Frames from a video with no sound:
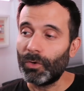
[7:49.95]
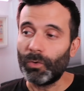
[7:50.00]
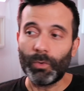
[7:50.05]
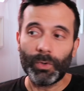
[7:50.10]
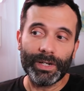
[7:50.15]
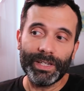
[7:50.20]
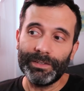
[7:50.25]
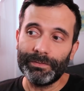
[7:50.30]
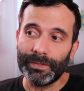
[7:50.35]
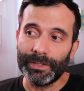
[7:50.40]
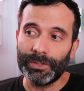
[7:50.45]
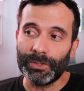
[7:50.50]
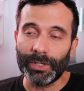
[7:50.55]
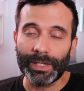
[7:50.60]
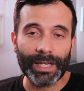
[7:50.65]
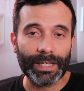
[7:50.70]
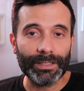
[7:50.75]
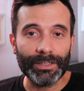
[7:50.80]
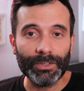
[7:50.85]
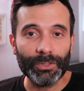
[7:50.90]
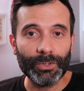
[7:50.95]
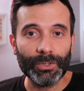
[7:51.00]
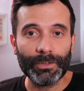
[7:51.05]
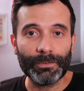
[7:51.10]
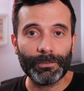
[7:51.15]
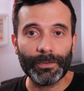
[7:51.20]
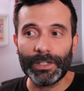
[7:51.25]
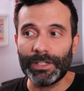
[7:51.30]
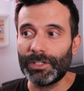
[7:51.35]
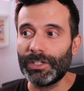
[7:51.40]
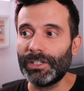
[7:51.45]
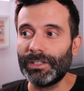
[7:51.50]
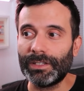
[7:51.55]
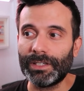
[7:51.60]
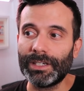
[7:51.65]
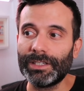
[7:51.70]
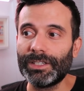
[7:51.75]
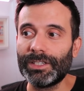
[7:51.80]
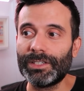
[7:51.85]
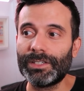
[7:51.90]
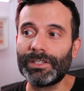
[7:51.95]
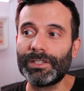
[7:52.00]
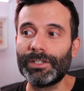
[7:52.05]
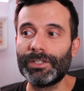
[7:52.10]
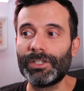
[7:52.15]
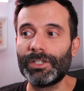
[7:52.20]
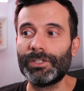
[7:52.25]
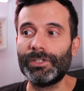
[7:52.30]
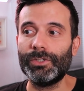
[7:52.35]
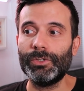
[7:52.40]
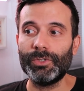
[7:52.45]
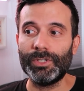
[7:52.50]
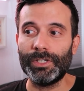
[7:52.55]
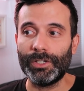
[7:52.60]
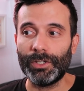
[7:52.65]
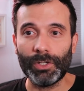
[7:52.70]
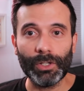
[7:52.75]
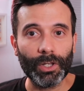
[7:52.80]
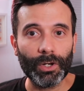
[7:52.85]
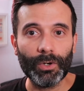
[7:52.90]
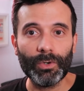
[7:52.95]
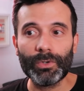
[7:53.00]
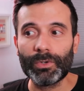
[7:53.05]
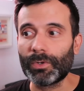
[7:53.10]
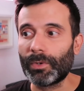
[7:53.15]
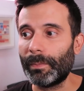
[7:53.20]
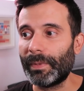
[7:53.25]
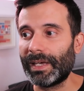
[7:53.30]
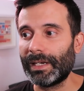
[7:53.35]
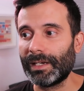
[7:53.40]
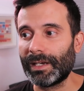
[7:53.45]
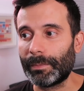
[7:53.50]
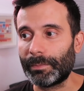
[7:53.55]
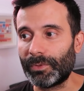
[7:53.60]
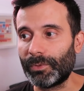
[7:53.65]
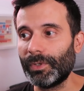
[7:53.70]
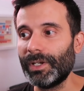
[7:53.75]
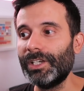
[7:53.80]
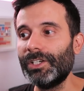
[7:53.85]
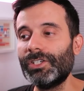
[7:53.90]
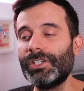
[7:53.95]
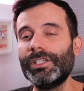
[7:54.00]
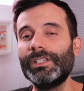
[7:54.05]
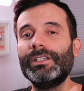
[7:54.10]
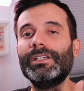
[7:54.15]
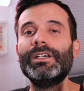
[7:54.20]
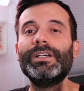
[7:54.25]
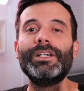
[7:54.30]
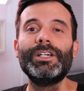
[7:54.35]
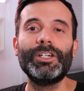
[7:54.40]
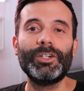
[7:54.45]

or even to get into the finishing touches such as using glow, chromatic aberration,